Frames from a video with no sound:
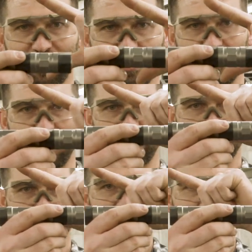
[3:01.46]
kind of
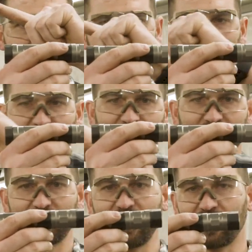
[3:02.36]
design
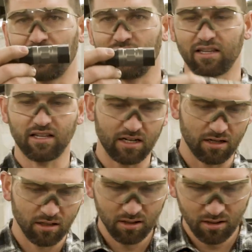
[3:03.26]
stacking like
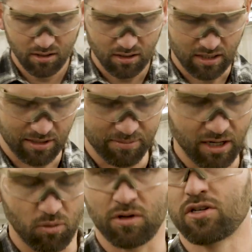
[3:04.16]
that. And
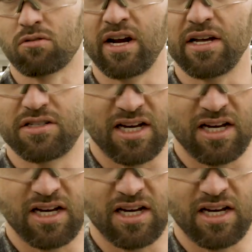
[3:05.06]
that works great to